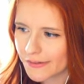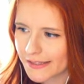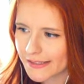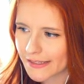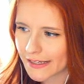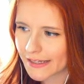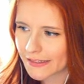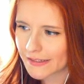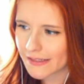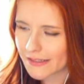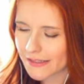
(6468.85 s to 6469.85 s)
is
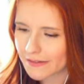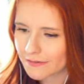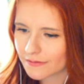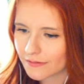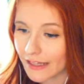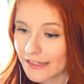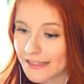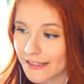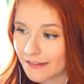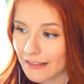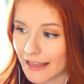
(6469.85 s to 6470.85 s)
6. Lucky's
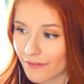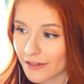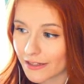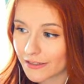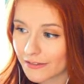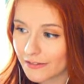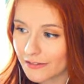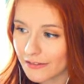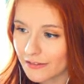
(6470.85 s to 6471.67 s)
11.